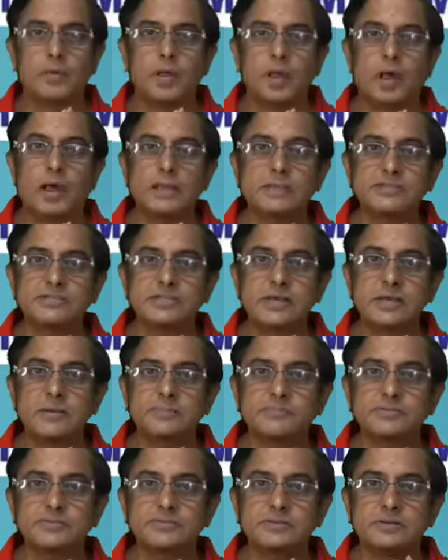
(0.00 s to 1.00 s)
Hi
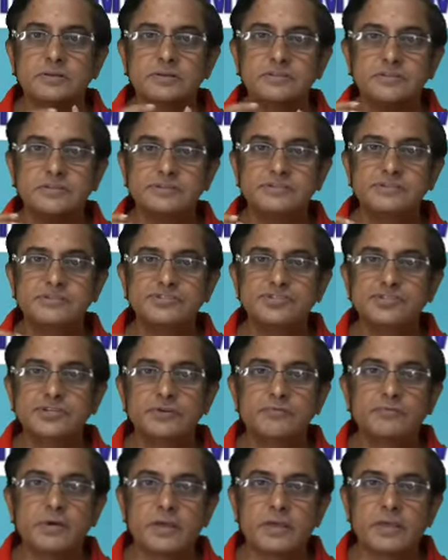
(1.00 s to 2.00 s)
champs, this is
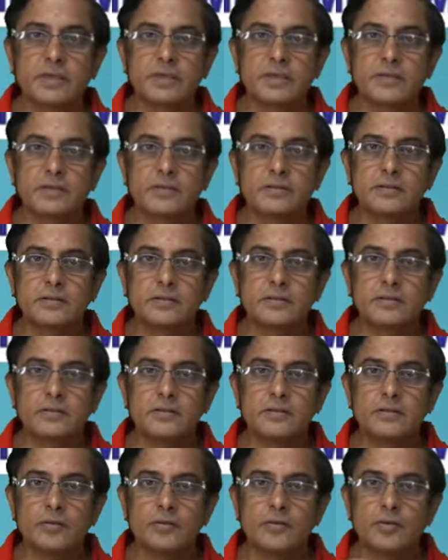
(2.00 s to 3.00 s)
Shiv again
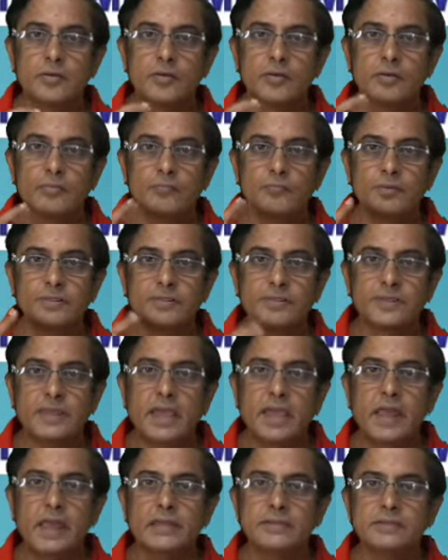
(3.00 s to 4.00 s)
with
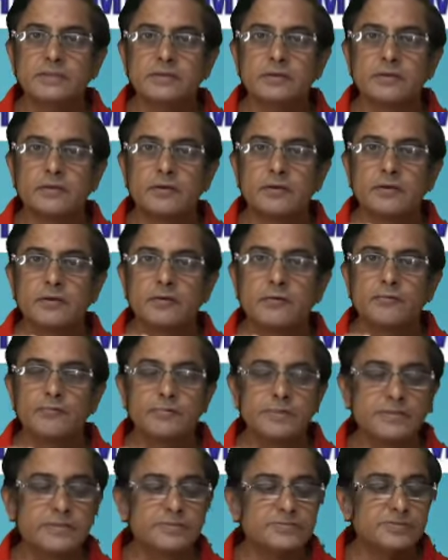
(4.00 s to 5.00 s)
cat
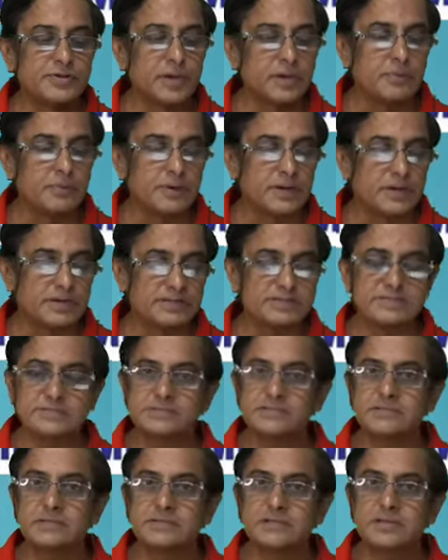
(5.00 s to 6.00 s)
within 3
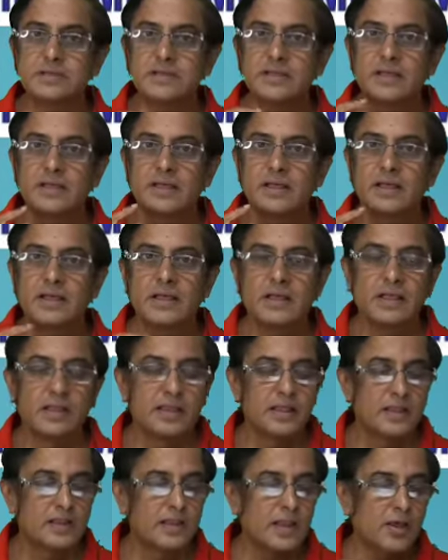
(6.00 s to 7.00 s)
minutes.
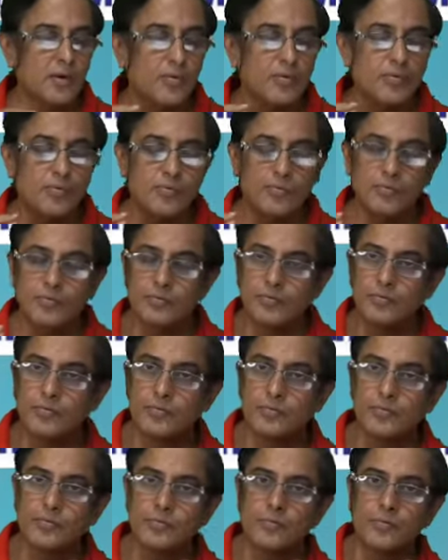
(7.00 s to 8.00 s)
Now,
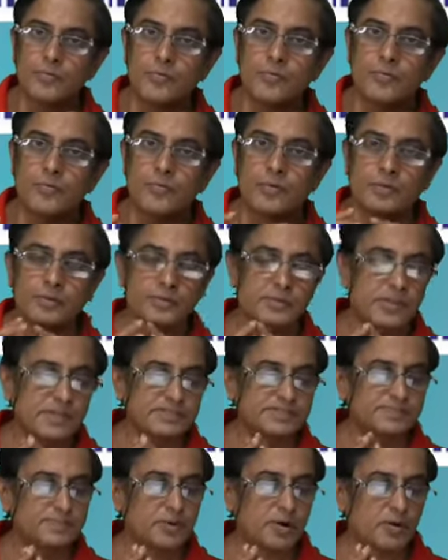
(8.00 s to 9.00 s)

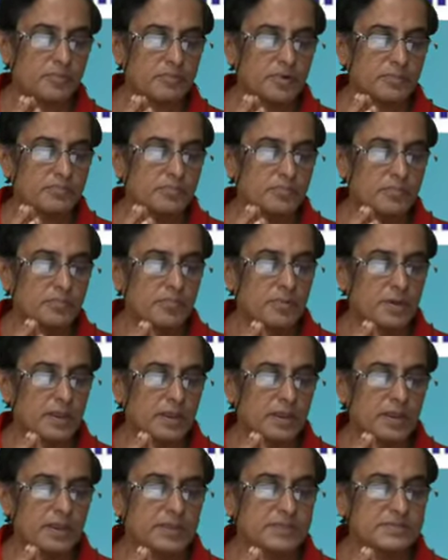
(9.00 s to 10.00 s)
this problem
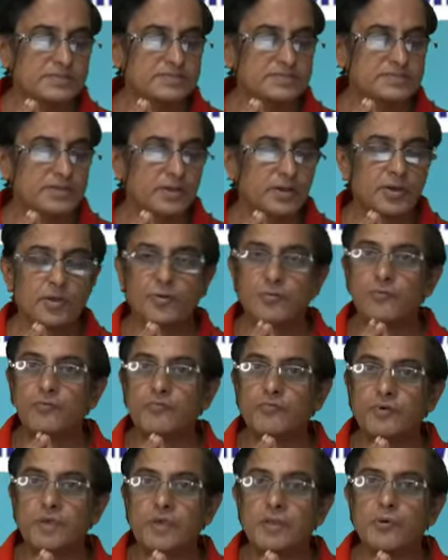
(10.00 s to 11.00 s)
is
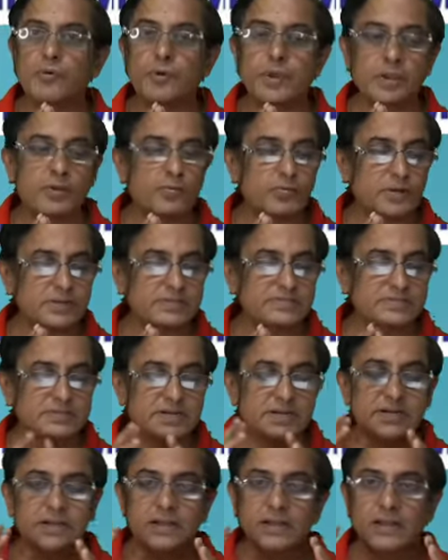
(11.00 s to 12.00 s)
Viru
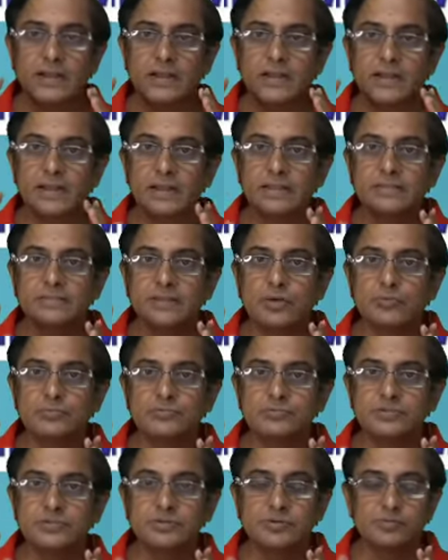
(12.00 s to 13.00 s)
invested
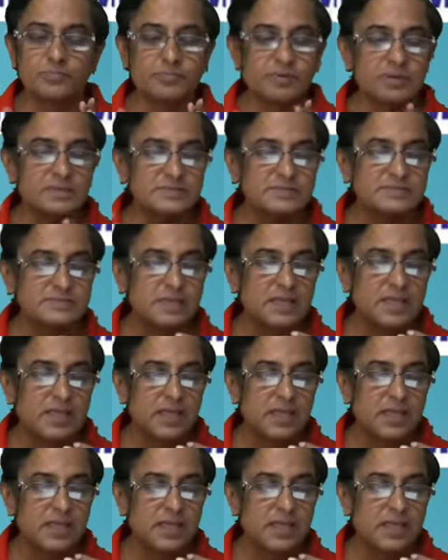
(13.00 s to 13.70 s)
10,000 rupees